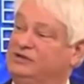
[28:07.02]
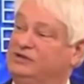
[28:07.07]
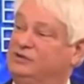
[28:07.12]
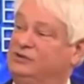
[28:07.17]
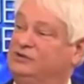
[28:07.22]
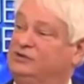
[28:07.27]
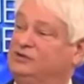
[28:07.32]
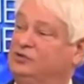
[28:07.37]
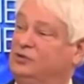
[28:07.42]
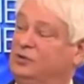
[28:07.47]
the
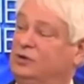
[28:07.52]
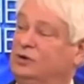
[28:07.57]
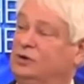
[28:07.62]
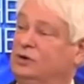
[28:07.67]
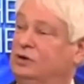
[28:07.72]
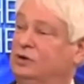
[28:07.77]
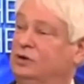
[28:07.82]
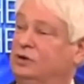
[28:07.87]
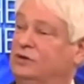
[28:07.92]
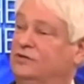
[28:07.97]
epistles
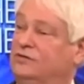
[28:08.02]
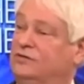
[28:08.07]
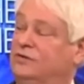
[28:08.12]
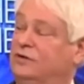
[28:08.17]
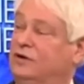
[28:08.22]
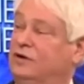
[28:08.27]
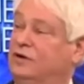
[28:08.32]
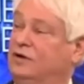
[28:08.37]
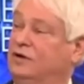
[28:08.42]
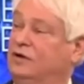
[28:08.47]
were
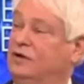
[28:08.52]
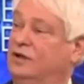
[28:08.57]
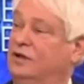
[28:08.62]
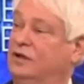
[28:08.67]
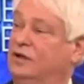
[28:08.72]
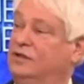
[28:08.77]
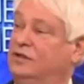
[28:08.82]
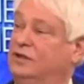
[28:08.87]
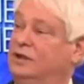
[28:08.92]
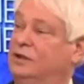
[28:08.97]

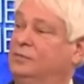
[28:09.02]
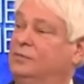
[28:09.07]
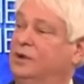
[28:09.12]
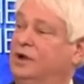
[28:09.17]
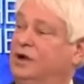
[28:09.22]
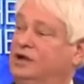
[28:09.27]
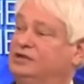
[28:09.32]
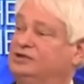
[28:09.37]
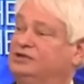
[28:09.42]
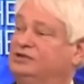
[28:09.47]
the
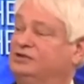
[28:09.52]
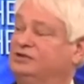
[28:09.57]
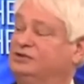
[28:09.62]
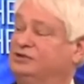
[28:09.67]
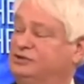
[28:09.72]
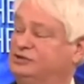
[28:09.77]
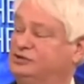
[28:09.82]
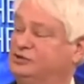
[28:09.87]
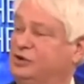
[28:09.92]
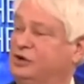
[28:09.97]

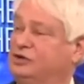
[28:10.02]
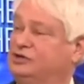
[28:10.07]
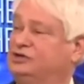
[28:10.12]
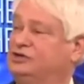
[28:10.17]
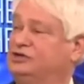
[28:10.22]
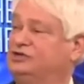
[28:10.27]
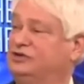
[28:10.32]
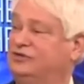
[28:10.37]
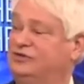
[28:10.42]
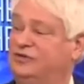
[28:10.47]
apostles'
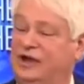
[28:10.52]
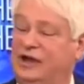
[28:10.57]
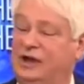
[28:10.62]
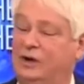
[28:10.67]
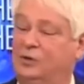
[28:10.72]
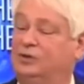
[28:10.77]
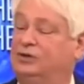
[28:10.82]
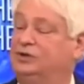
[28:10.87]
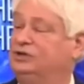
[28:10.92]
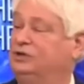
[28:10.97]
instructions of
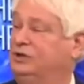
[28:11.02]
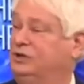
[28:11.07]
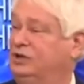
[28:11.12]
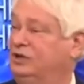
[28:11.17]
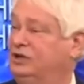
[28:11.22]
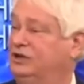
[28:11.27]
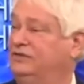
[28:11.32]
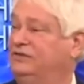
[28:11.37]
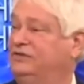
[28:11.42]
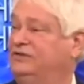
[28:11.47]
how we're
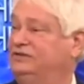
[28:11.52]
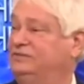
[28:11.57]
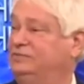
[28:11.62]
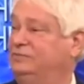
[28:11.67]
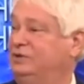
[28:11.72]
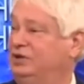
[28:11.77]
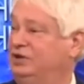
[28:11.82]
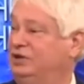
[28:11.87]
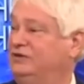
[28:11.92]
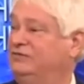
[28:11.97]
to live
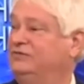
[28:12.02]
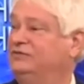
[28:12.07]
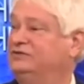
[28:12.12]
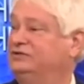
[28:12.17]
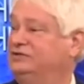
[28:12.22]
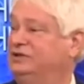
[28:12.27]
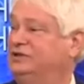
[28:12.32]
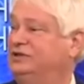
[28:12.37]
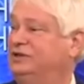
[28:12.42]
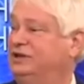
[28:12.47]
as
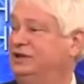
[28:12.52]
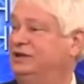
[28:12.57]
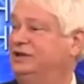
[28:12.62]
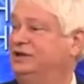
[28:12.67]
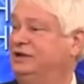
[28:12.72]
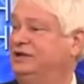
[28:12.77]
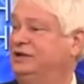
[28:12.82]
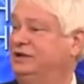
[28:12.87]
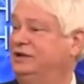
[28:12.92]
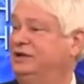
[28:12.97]
believers
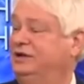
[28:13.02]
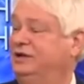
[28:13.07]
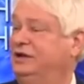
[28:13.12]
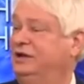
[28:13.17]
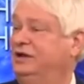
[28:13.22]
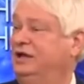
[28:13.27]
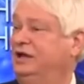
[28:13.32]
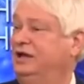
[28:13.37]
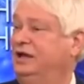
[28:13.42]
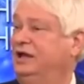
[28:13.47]
today.
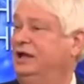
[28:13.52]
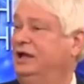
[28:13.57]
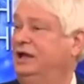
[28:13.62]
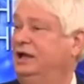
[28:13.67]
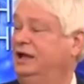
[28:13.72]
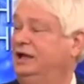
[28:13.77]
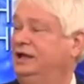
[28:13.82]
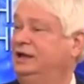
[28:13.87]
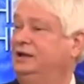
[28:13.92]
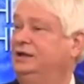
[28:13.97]

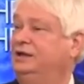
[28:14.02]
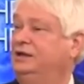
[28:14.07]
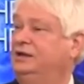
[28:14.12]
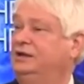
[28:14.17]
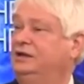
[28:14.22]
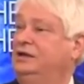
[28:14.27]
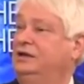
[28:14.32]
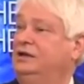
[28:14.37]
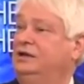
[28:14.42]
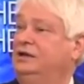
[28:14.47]

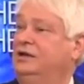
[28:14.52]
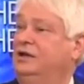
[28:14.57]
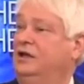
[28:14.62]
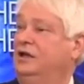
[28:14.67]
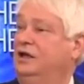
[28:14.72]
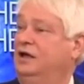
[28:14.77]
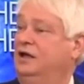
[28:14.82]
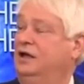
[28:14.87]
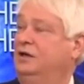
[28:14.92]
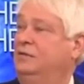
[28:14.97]
And
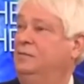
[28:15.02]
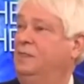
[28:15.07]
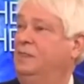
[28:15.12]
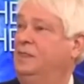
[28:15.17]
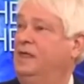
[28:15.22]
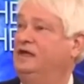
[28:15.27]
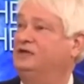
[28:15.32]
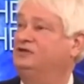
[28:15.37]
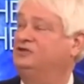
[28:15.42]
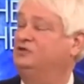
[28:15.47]

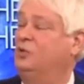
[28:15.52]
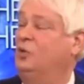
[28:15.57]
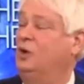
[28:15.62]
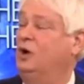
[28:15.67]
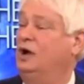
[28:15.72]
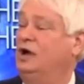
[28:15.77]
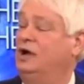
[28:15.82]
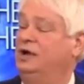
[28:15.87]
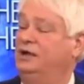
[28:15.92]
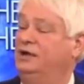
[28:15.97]

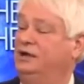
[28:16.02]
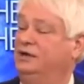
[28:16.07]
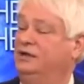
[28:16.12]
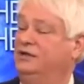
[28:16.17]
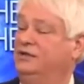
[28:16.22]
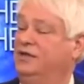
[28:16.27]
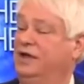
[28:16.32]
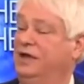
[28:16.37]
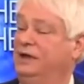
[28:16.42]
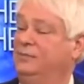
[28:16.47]
that's
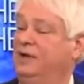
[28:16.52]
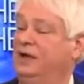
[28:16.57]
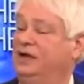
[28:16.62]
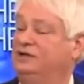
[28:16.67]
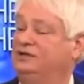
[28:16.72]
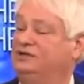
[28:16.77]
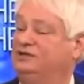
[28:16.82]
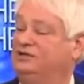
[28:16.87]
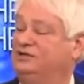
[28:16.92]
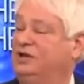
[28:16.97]
why they
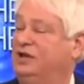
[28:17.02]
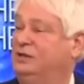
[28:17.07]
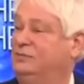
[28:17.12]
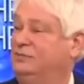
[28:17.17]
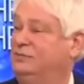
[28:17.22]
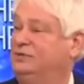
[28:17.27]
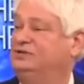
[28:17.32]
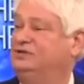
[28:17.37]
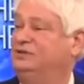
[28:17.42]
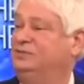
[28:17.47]
make
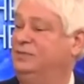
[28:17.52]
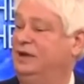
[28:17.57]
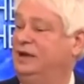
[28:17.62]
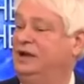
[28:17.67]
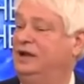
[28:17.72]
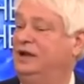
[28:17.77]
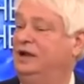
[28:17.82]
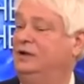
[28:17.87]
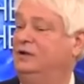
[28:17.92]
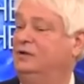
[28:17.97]
statements
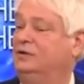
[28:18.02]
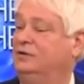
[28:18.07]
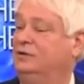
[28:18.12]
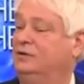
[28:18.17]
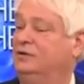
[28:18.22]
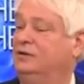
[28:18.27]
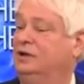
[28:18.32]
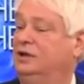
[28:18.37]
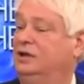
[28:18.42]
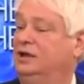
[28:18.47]
about
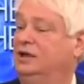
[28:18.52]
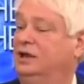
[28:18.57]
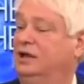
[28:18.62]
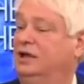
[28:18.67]
how,